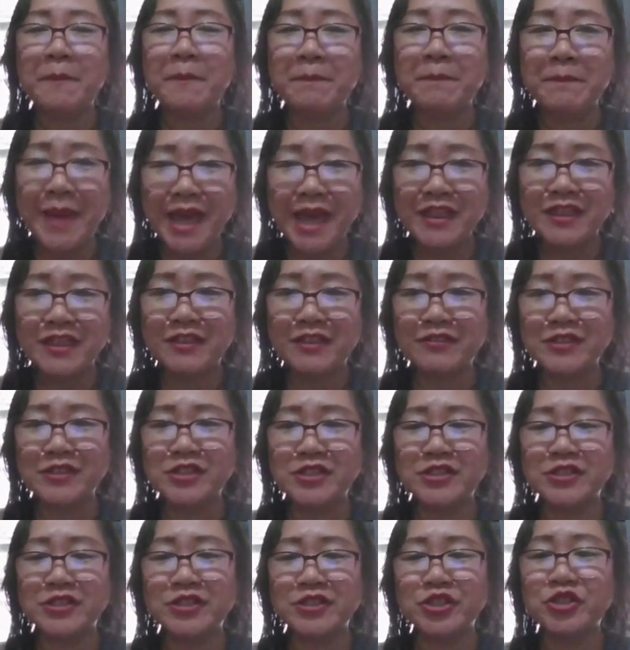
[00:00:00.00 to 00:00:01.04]

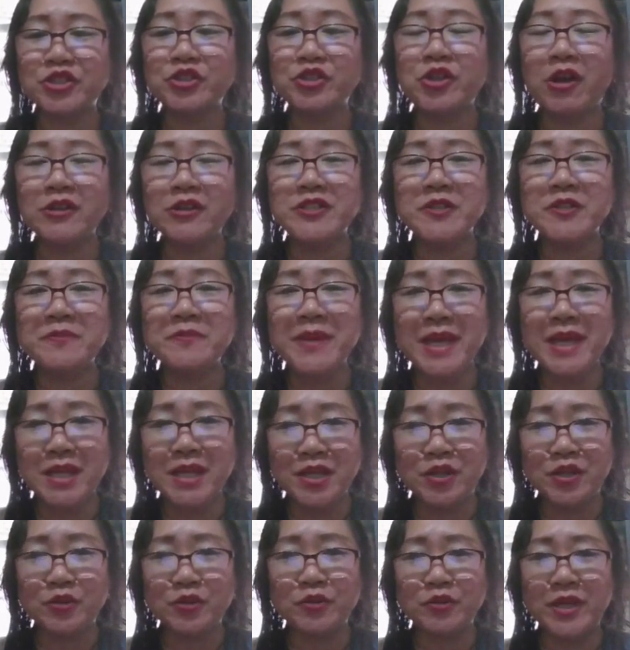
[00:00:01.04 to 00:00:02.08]
methods should also be
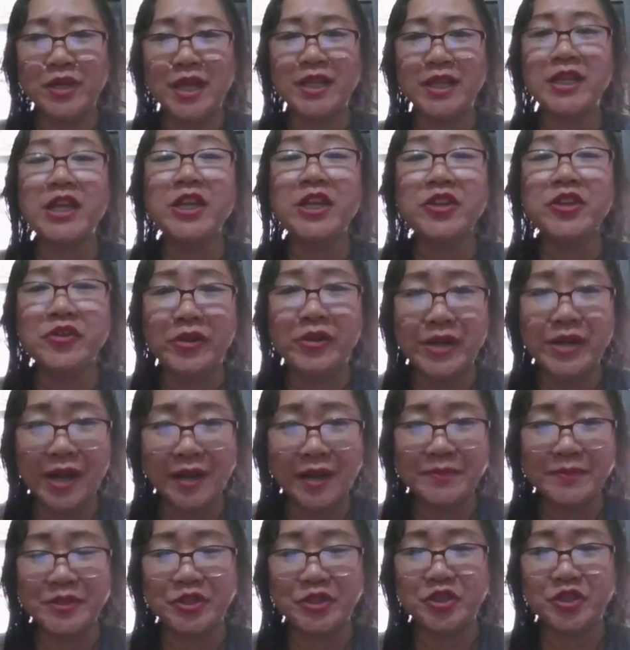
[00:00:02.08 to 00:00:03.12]
included in your
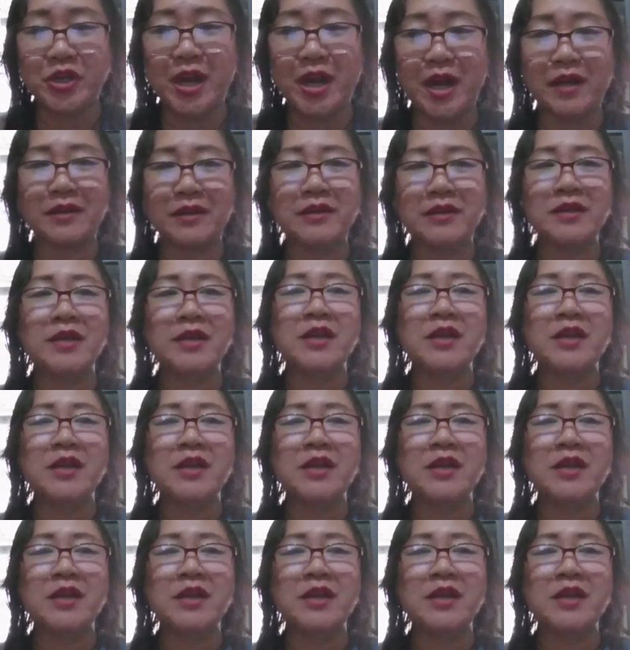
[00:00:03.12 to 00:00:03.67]
abstract.